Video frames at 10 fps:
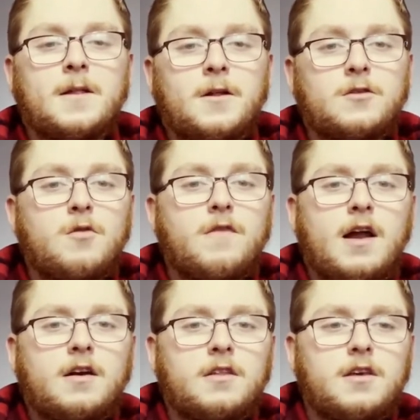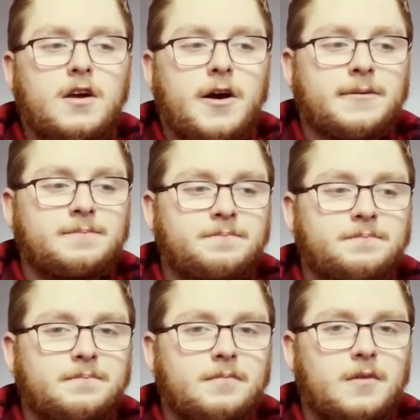let's move on to the
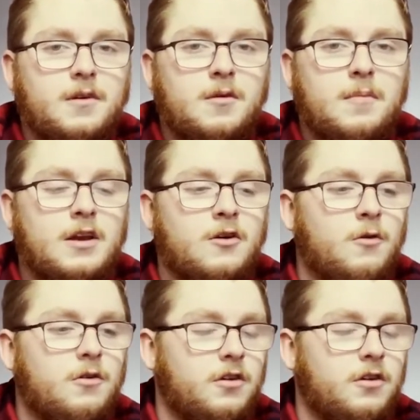main course.